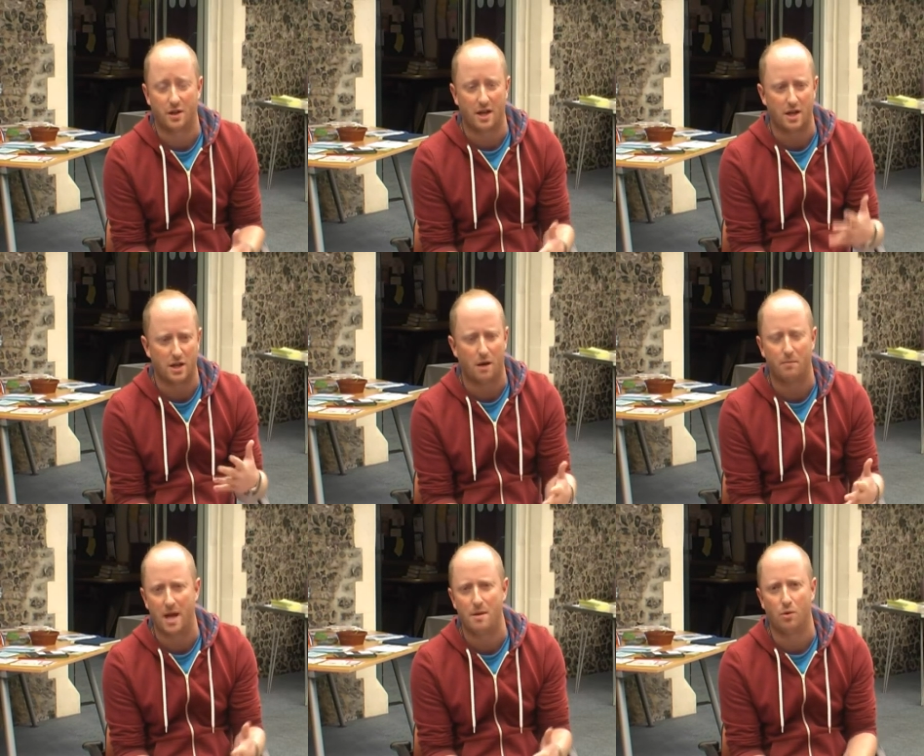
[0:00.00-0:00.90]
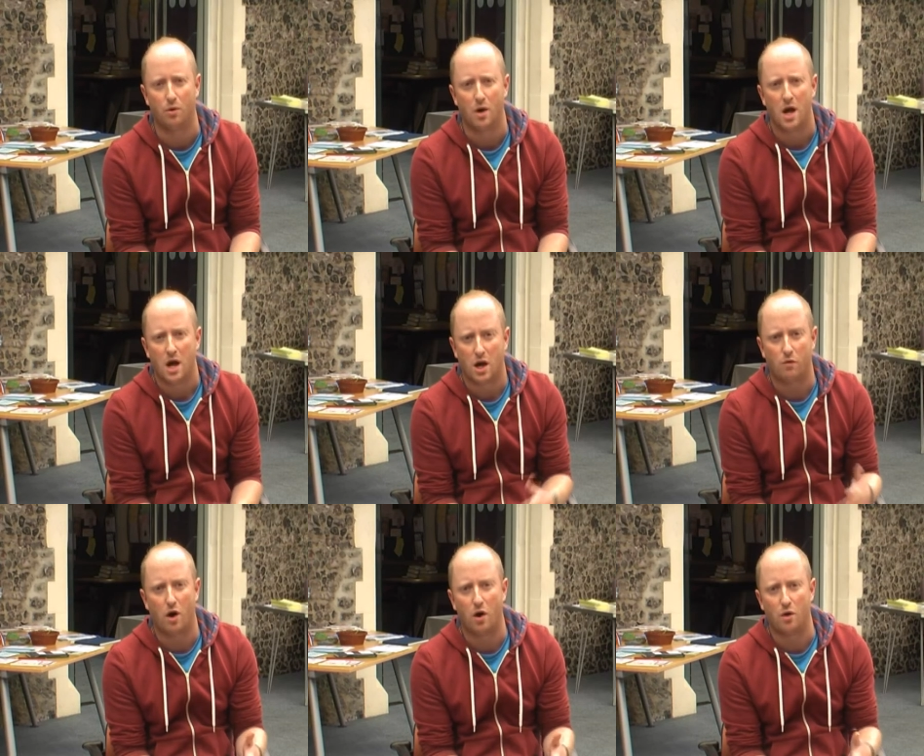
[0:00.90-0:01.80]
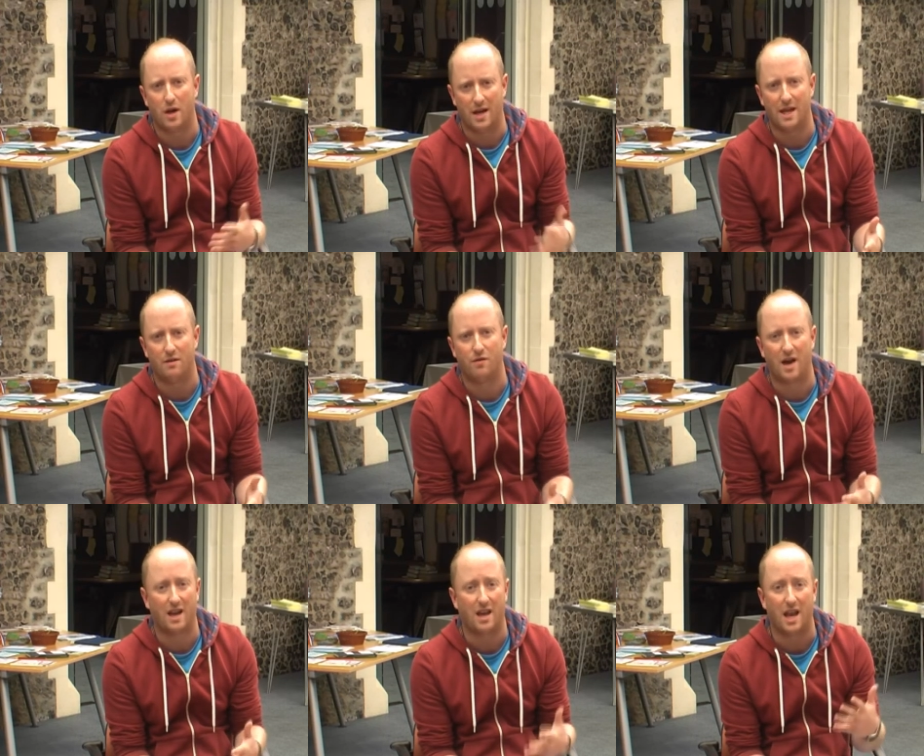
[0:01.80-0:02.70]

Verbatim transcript: that young people grow, live and,